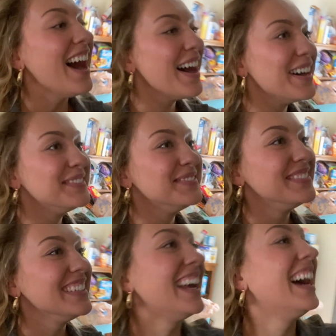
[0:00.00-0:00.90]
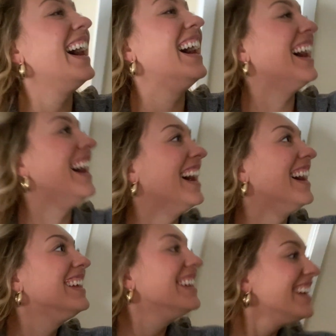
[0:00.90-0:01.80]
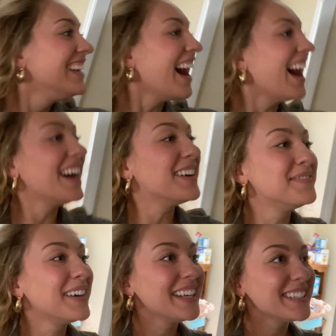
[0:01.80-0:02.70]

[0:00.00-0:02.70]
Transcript: um, um,